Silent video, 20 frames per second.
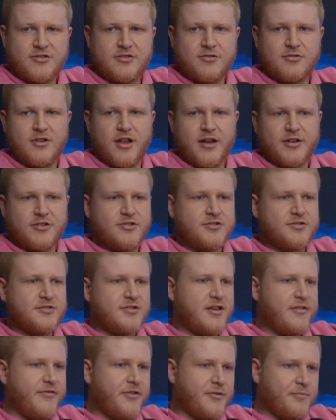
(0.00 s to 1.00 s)
too, like just
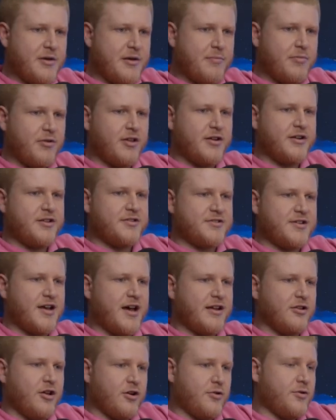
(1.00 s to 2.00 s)
giving people an
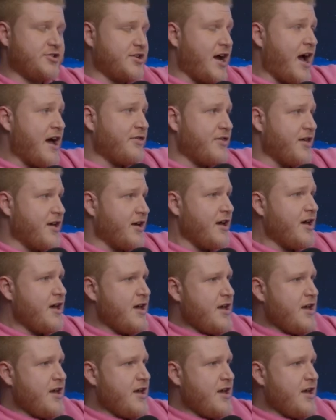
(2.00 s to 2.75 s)
inside look, which I think